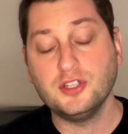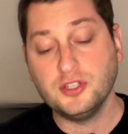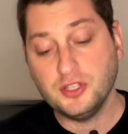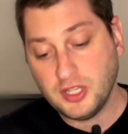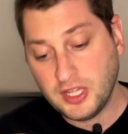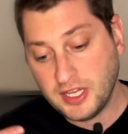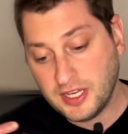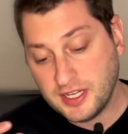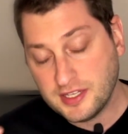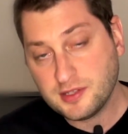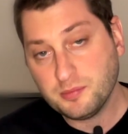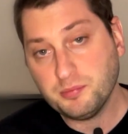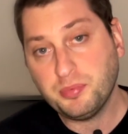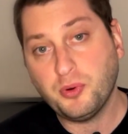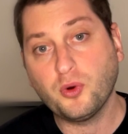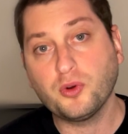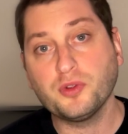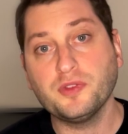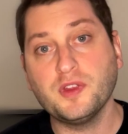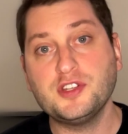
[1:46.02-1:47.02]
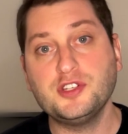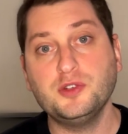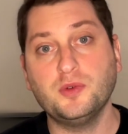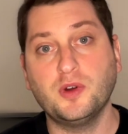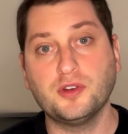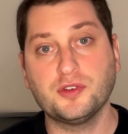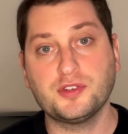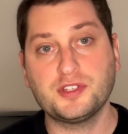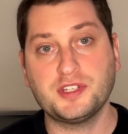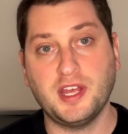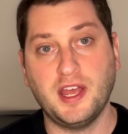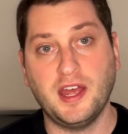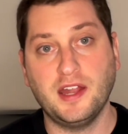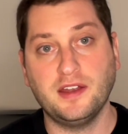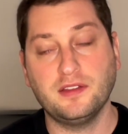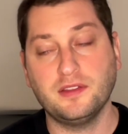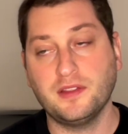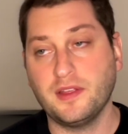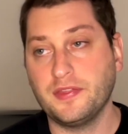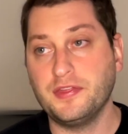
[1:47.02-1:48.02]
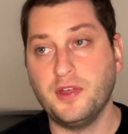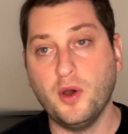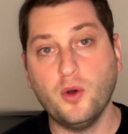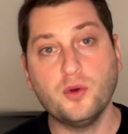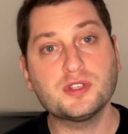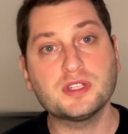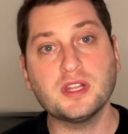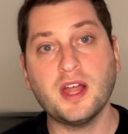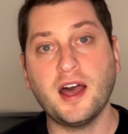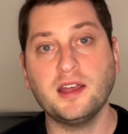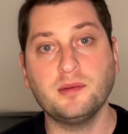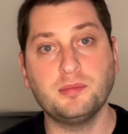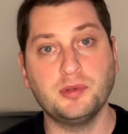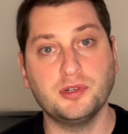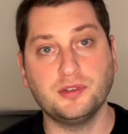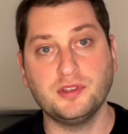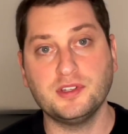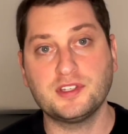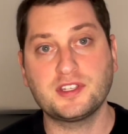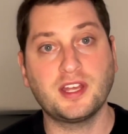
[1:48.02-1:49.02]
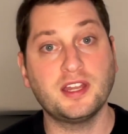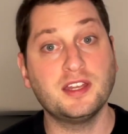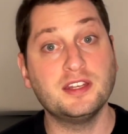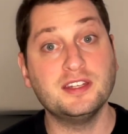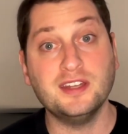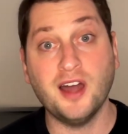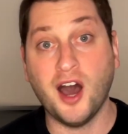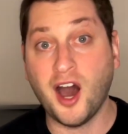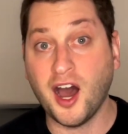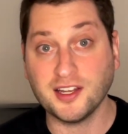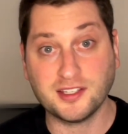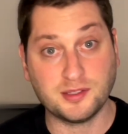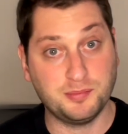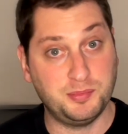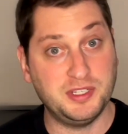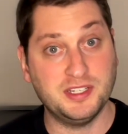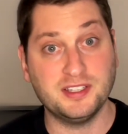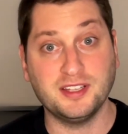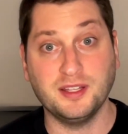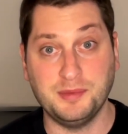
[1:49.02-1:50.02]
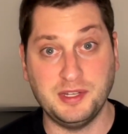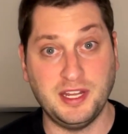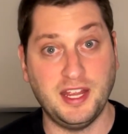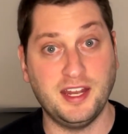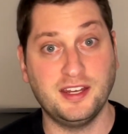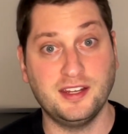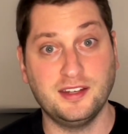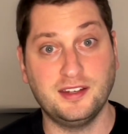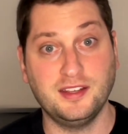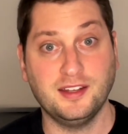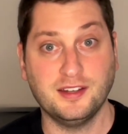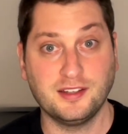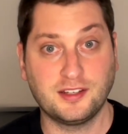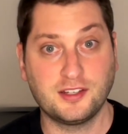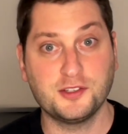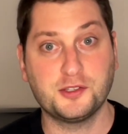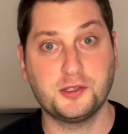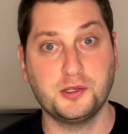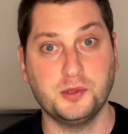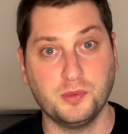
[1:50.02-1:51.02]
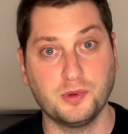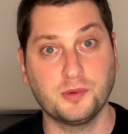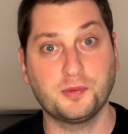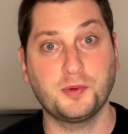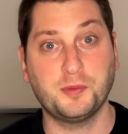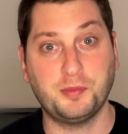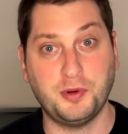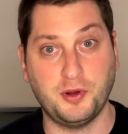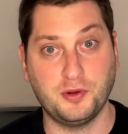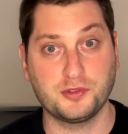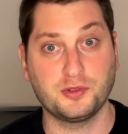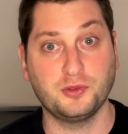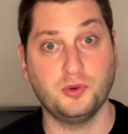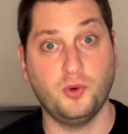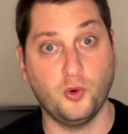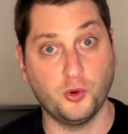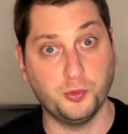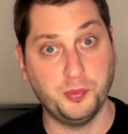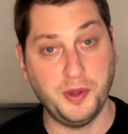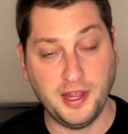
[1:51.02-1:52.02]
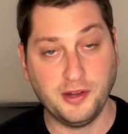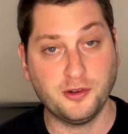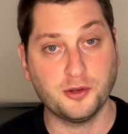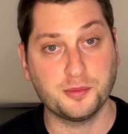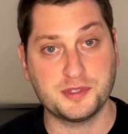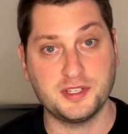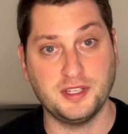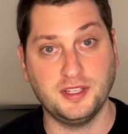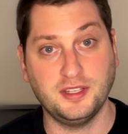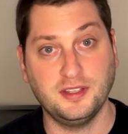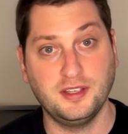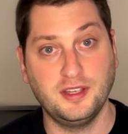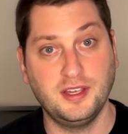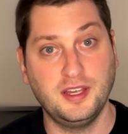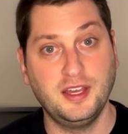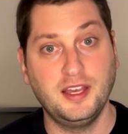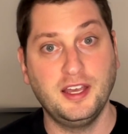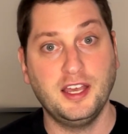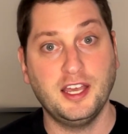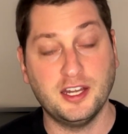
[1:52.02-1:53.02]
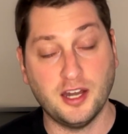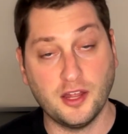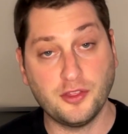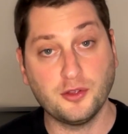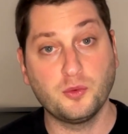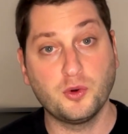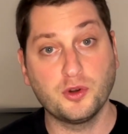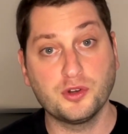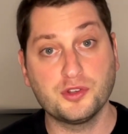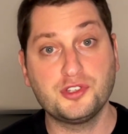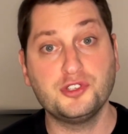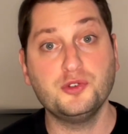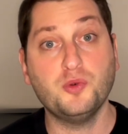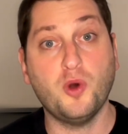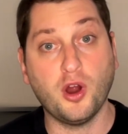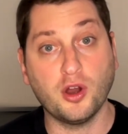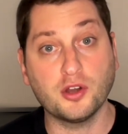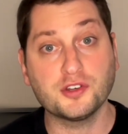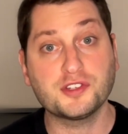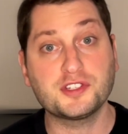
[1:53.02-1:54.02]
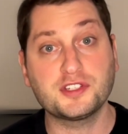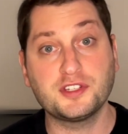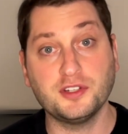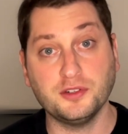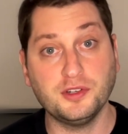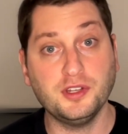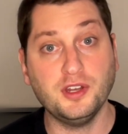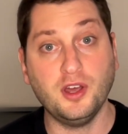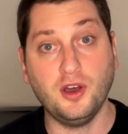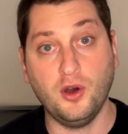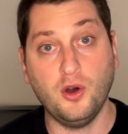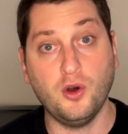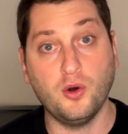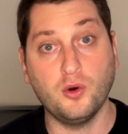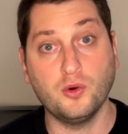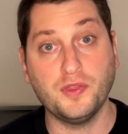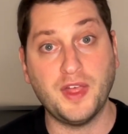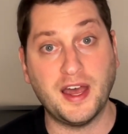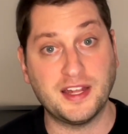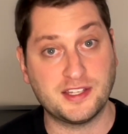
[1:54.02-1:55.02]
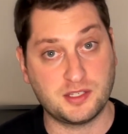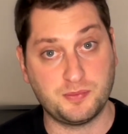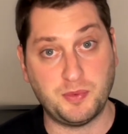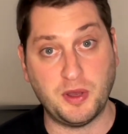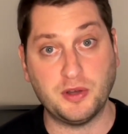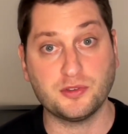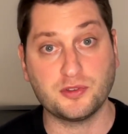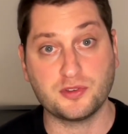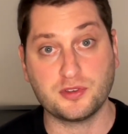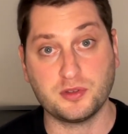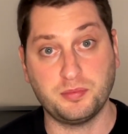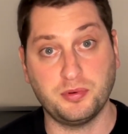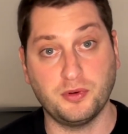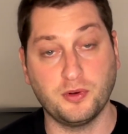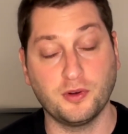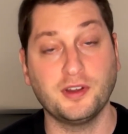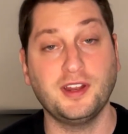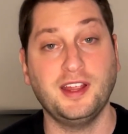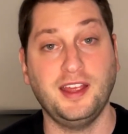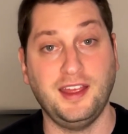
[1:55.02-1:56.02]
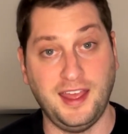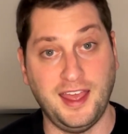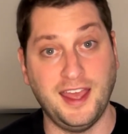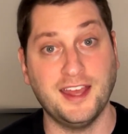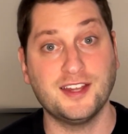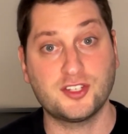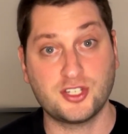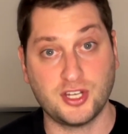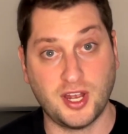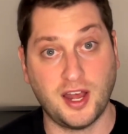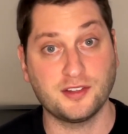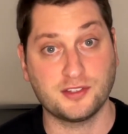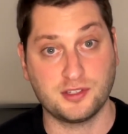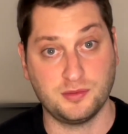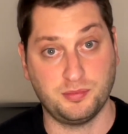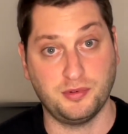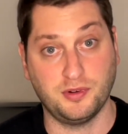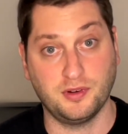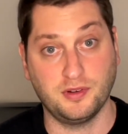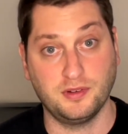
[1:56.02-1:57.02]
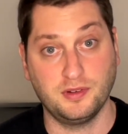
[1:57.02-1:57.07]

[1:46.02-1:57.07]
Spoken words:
it is important that you understand that those liabilities cannot be eliminated in a consumer proposal or bankruptcy. In other words, you are still gonna owe that spousal support and child support.